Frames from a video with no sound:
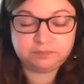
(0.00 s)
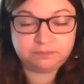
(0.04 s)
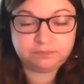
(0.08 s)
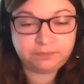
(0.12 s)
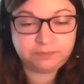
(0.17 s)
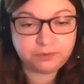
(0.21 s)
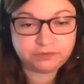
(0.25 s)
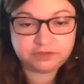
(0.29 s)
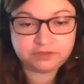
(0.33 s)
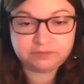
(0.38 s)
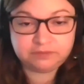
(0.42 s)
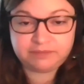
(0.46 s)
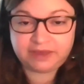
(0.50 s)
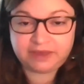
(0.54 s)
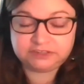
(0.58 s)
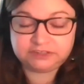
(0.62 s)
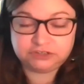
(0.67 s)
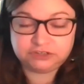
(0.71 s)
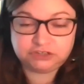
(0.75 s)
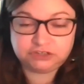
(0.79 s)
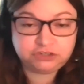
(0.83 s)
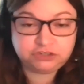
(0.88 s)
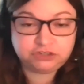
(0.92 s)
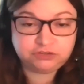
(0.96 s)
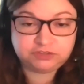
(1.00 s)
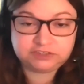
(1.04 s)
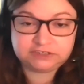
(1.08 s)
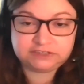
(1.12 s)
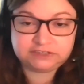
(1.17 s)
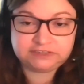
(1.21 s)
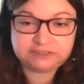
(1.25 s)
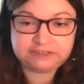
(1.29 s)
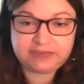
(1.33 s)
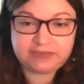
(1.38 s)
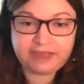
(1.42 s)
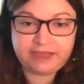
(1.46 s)
both in
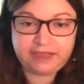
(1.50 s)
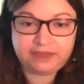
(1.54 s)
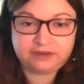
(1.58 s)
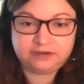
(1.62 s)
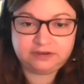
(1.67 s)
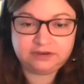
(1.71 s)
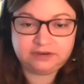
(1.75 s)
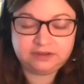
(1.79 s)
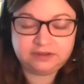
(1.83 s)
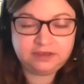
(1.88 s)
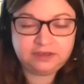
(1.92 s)
Massachusetts and